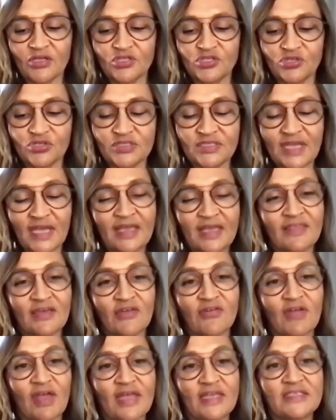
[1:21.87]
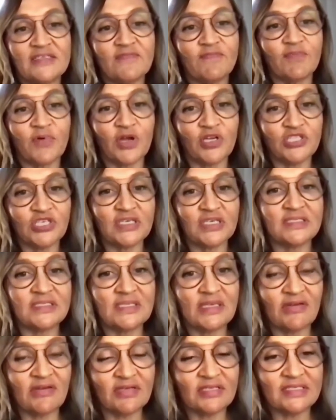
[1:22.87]
to take the creative project
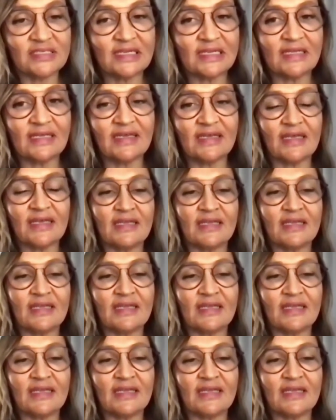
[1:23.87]
seriously.